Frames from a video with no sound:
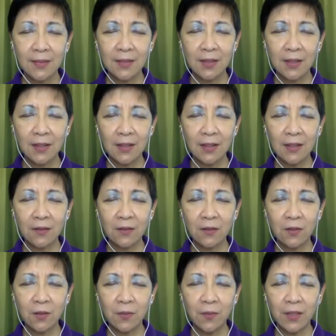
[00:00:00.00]
And now
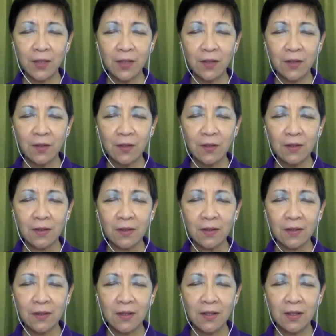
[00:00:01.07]
dropping your
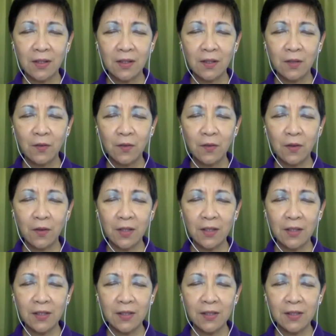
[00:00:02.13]

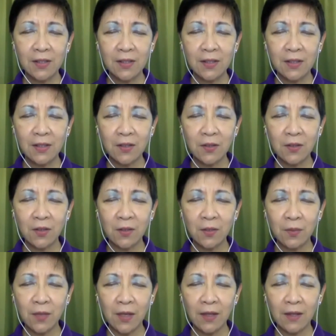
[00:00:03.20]
Focus into your
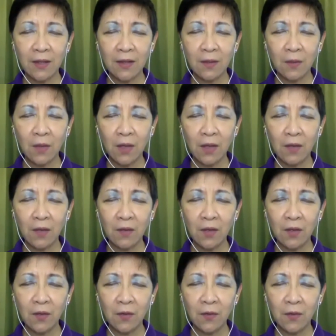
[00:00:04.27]
breath wherever
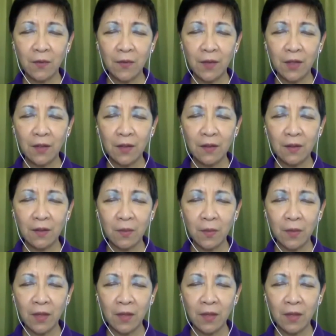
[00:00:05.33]
you feel your breath